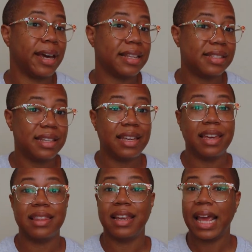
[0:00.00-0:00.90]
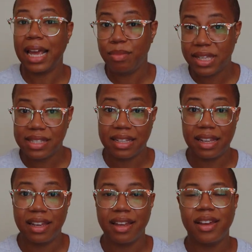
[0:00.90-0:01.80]
Y, and Z than A, B,
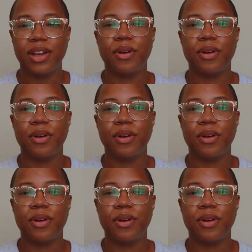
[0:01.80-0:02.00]
C.